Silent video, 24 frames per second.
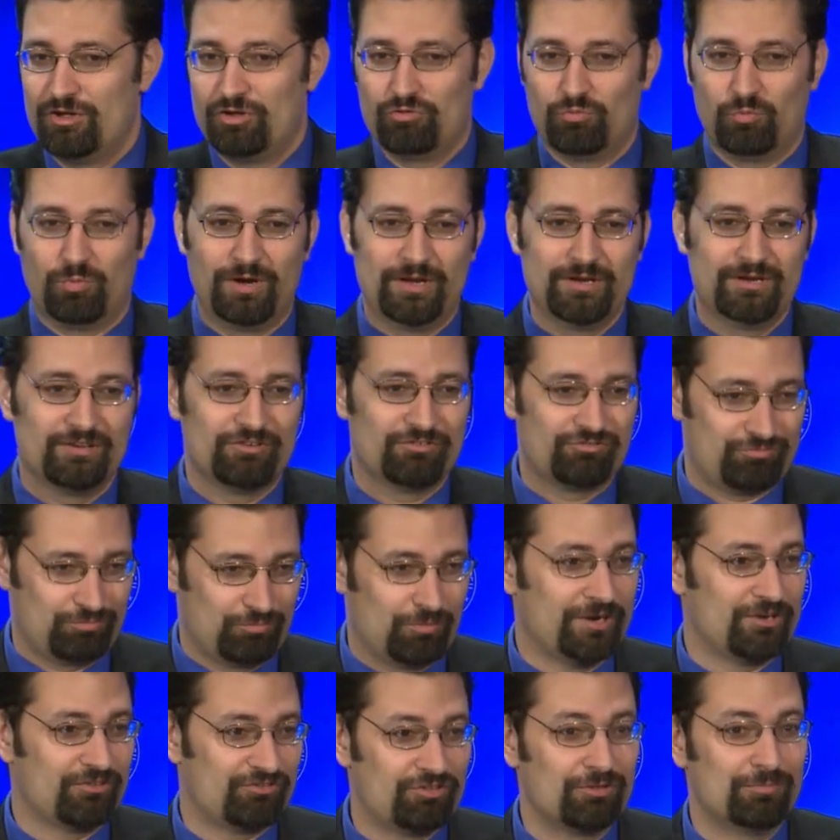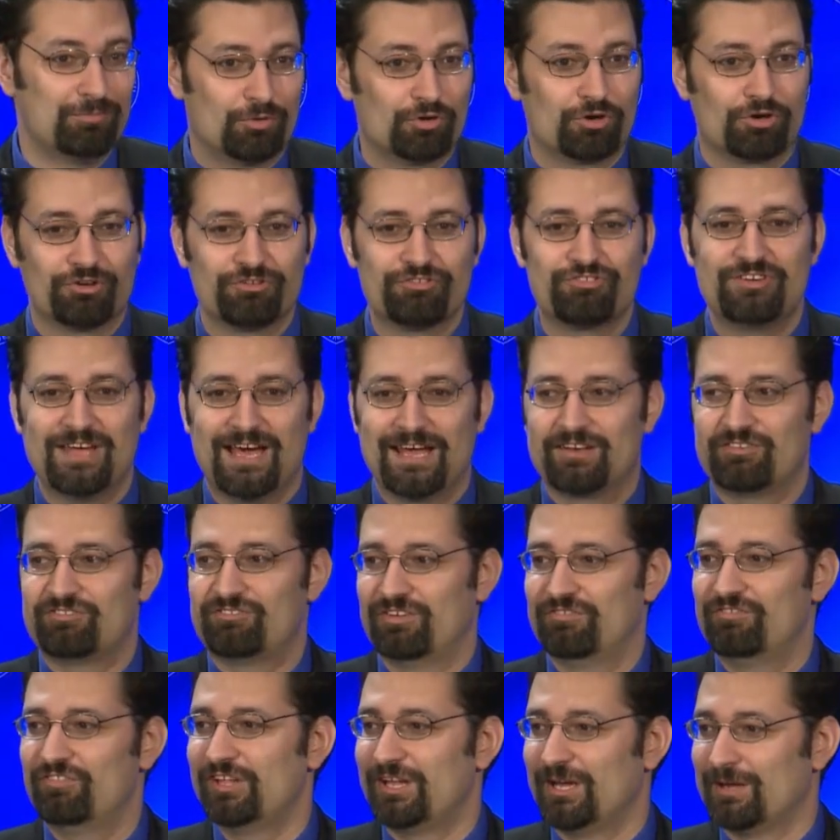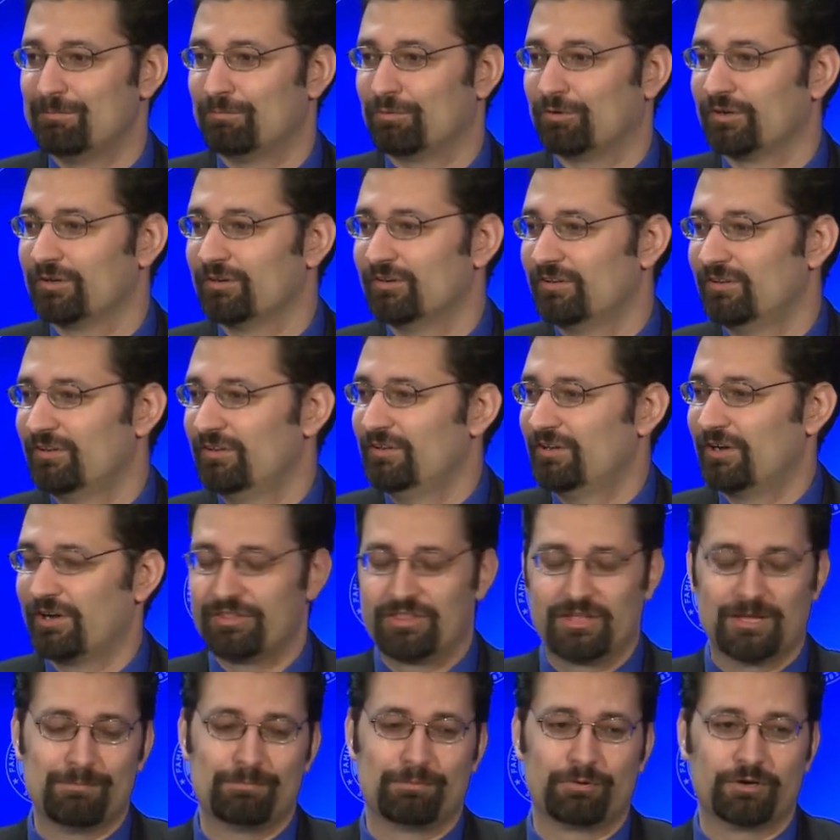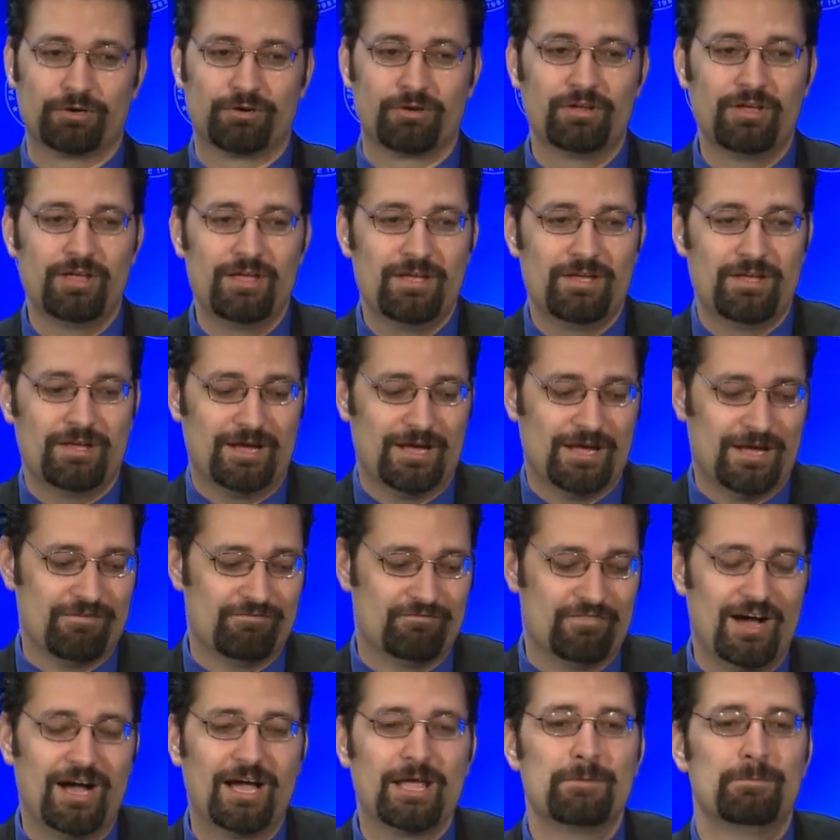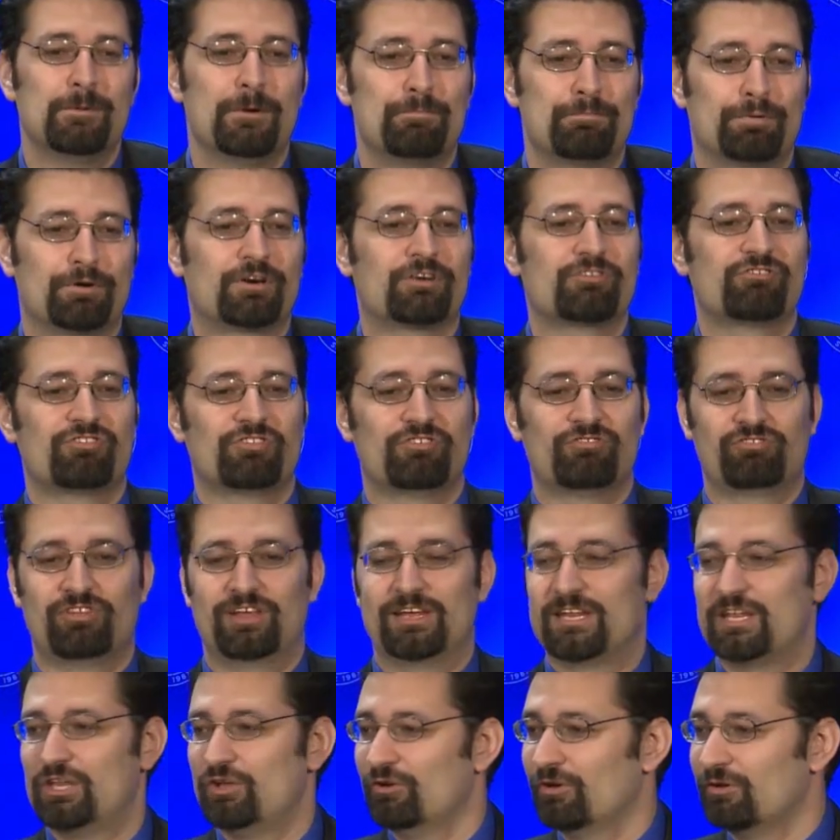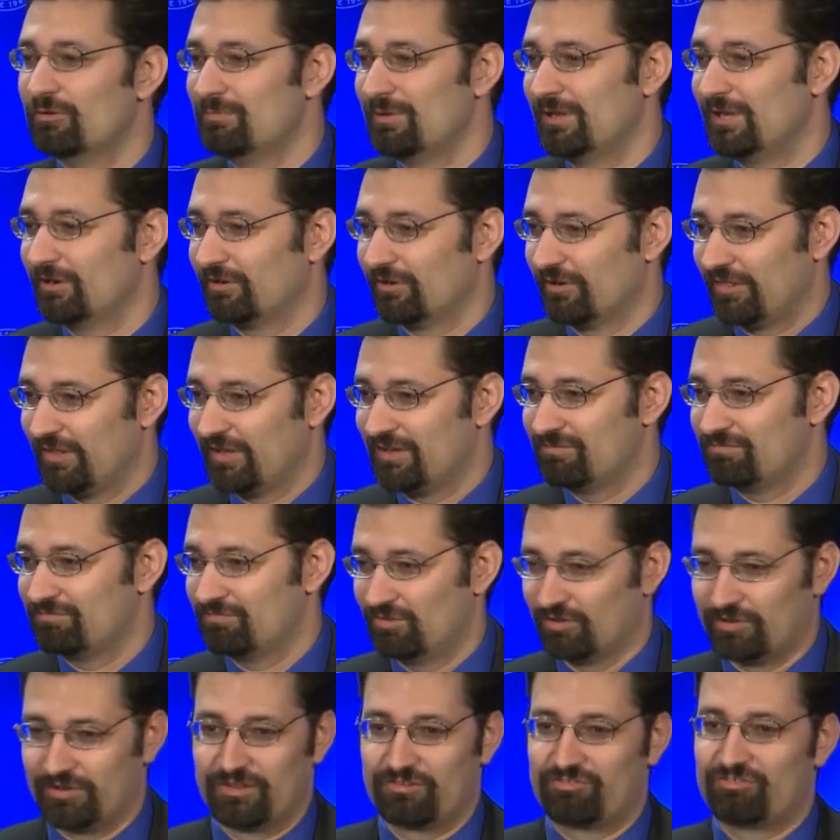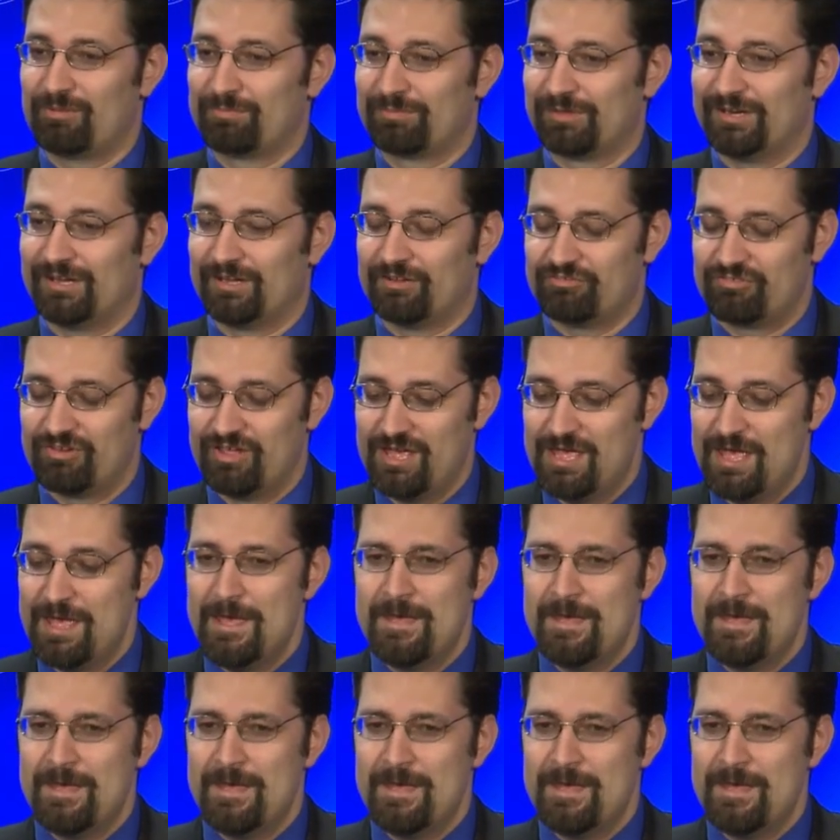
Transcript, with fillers: One is, what is the moral status of the unborn? Are the unborn valuable persons like you and me, or are they something else?